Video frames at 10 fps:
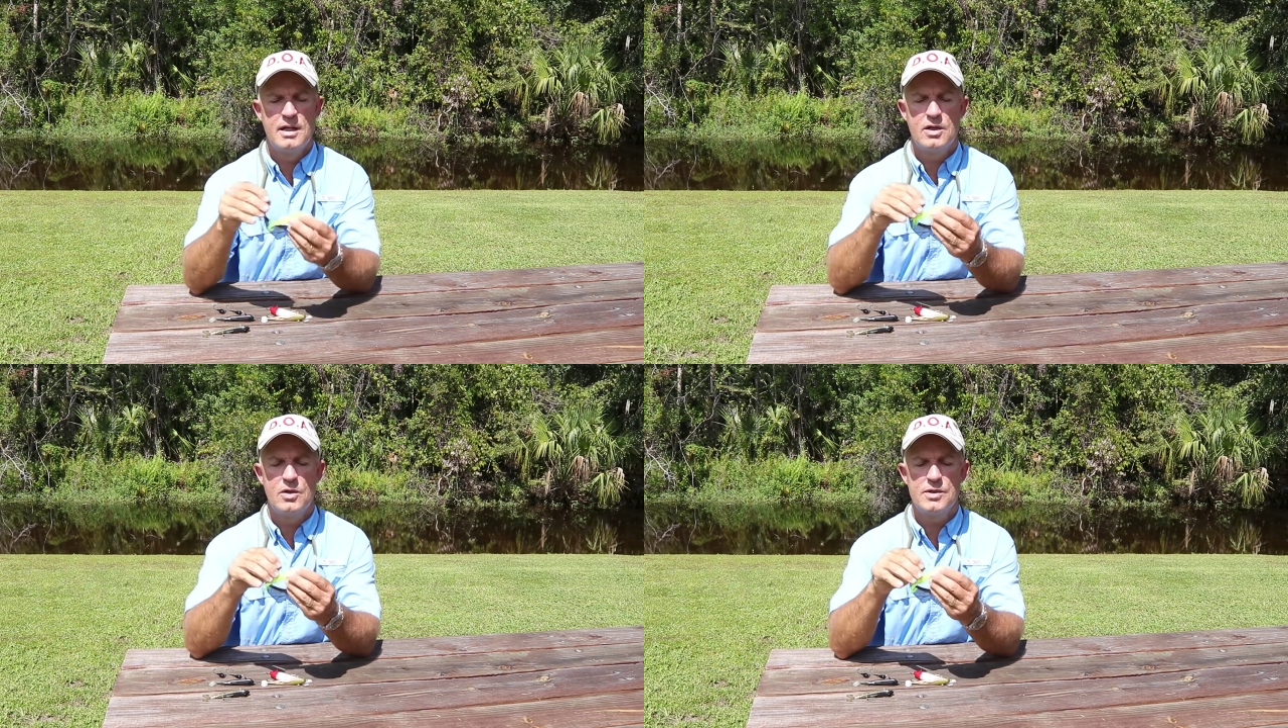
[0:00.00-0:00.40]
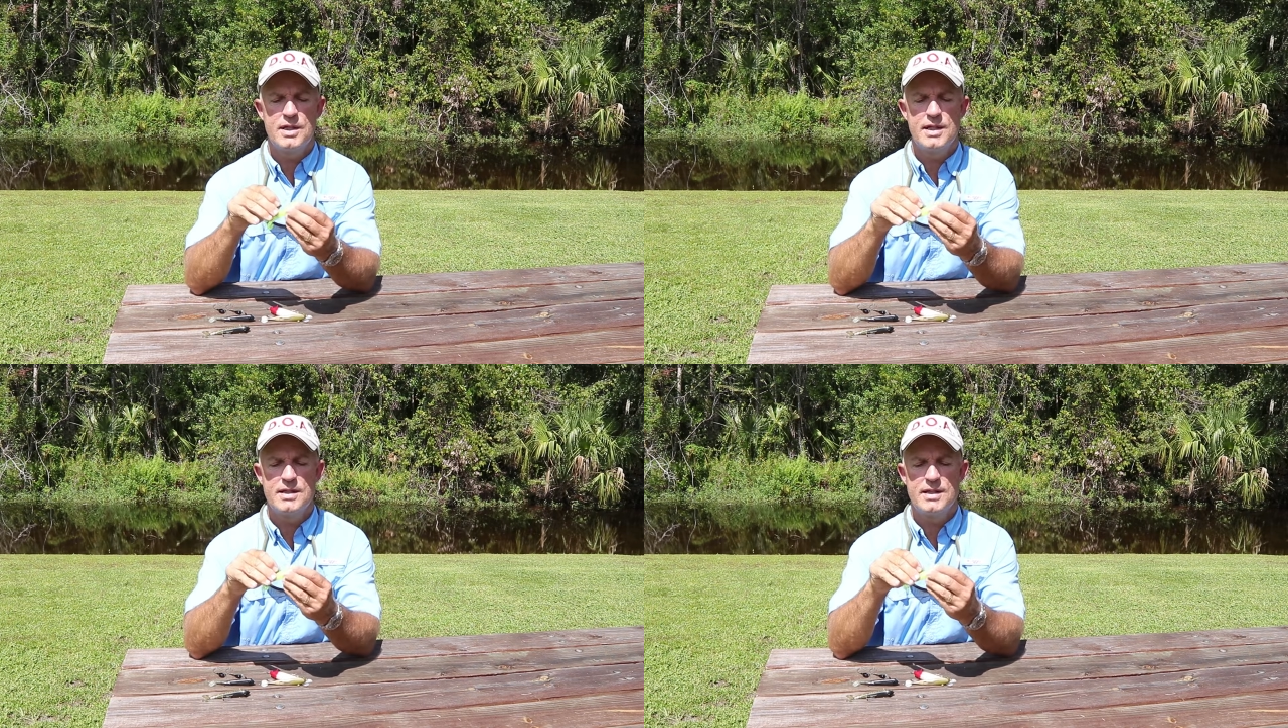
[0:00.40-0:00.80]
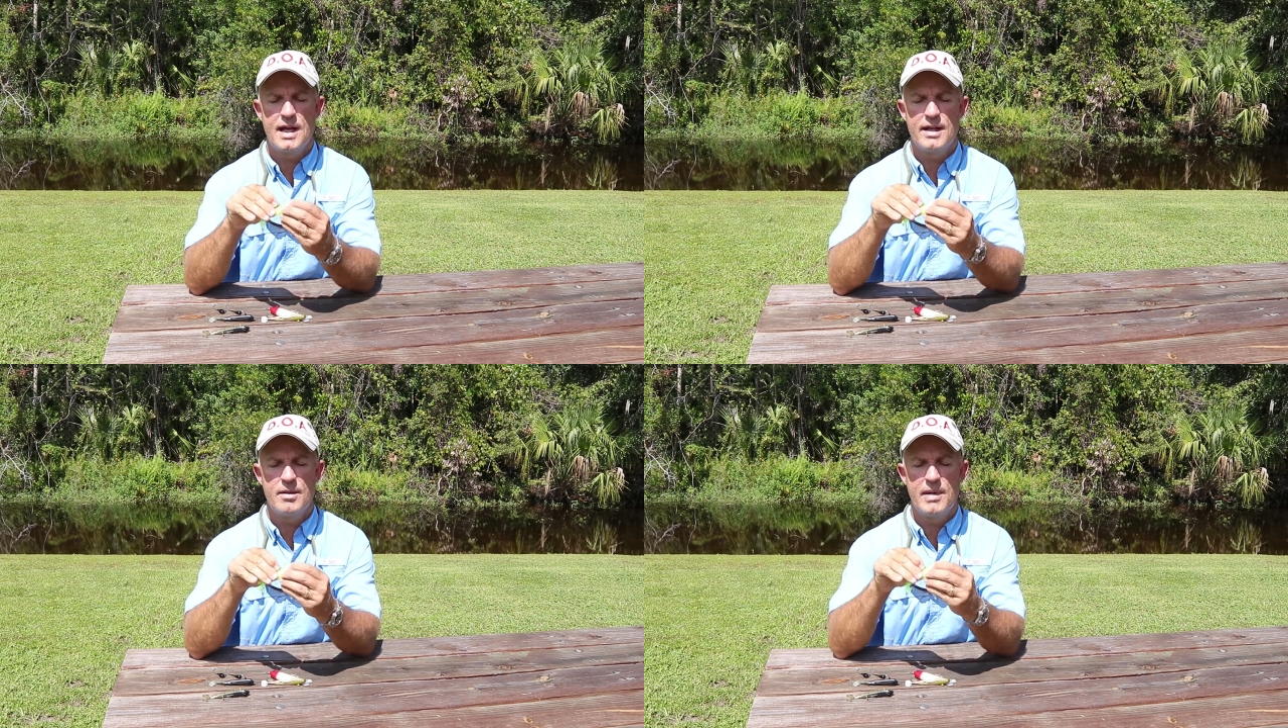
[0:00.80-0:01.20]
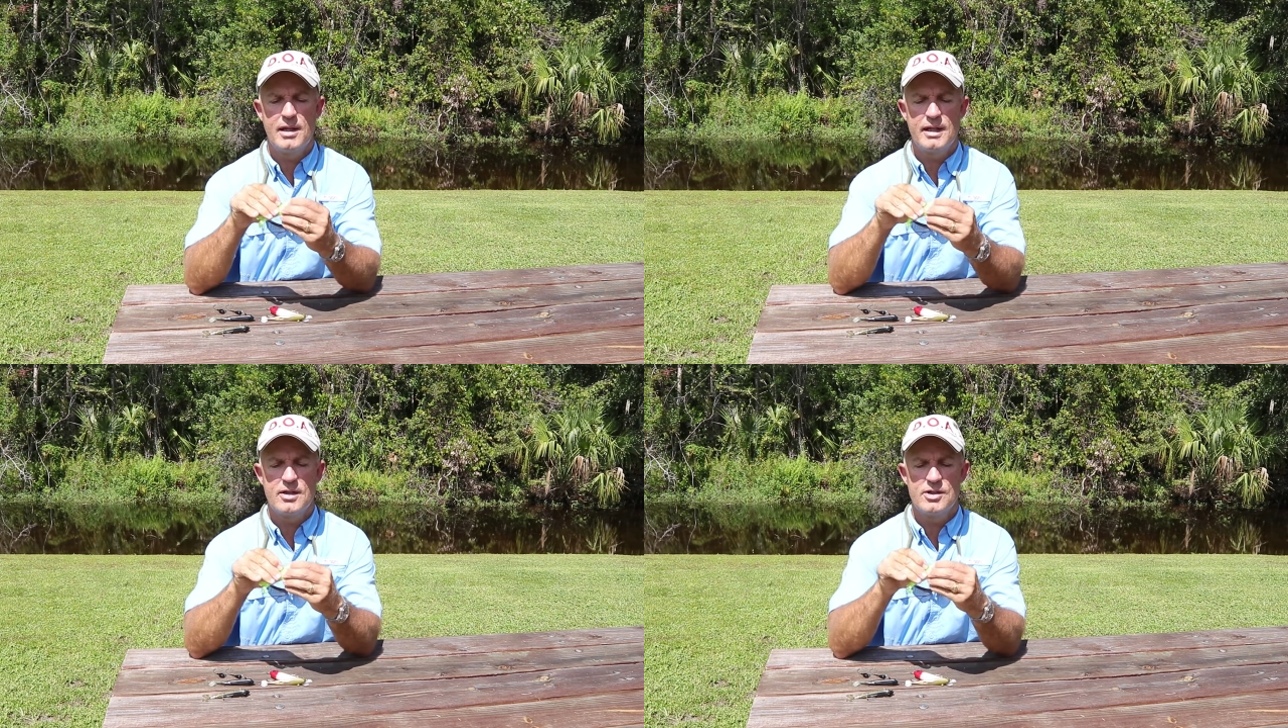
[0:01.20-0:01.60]
goes inside the
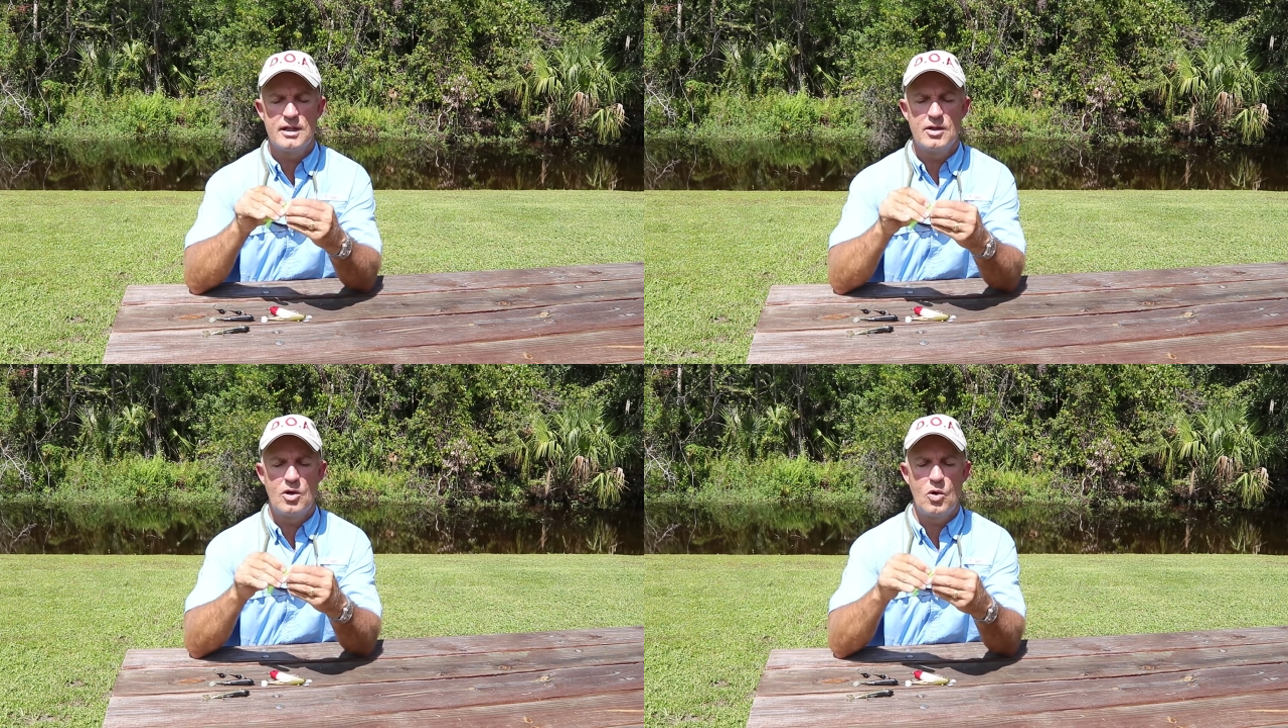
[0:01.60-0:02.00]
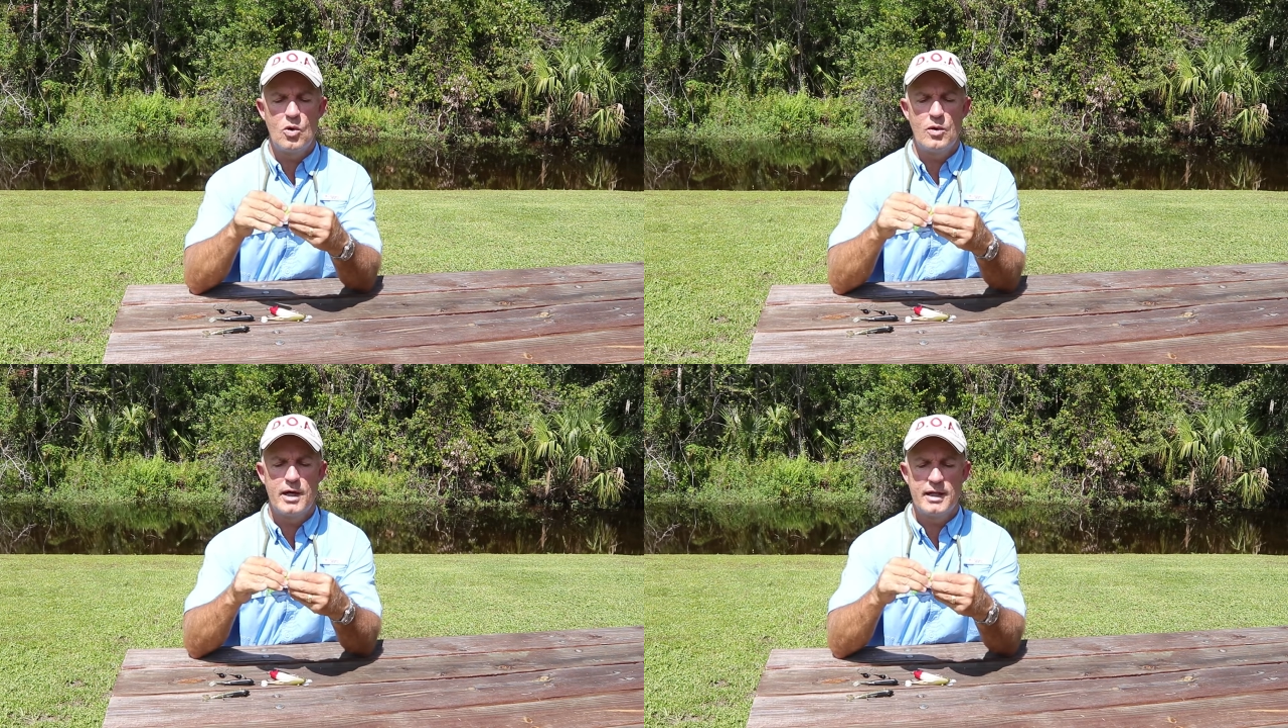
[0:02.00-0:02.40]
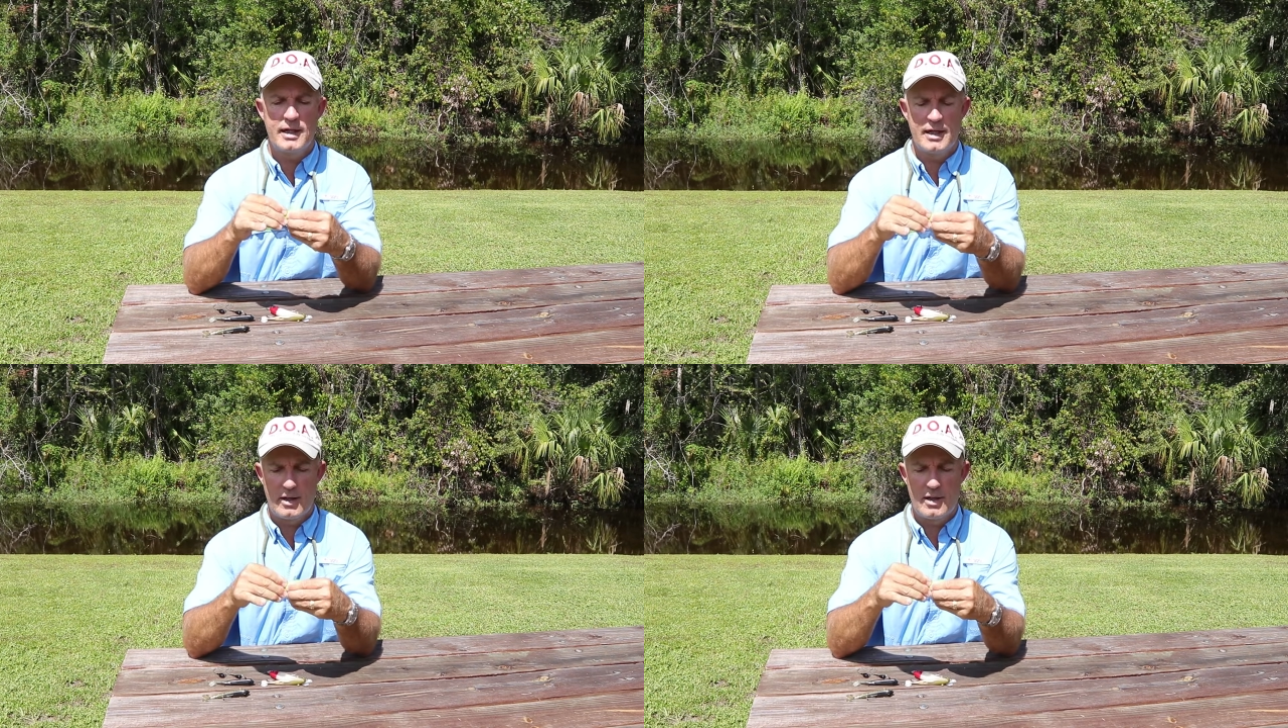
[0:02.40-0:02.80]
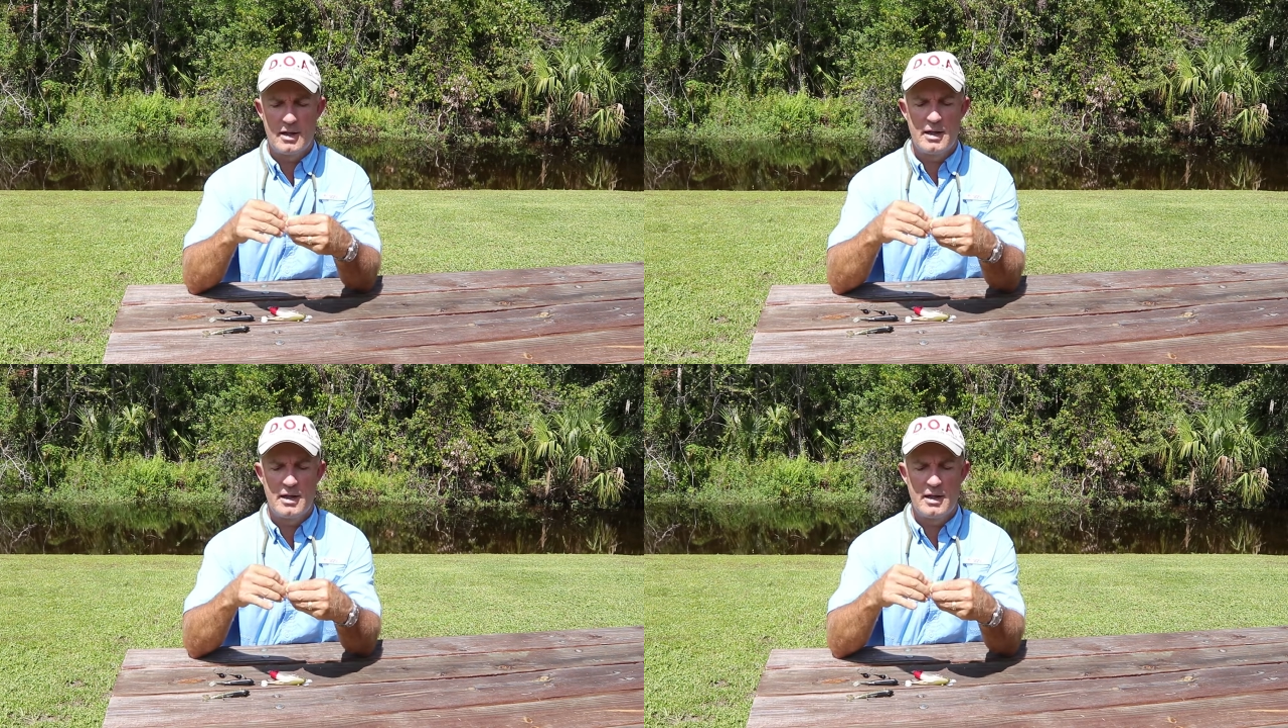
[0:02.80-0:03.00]
belly. There's a little hole right there.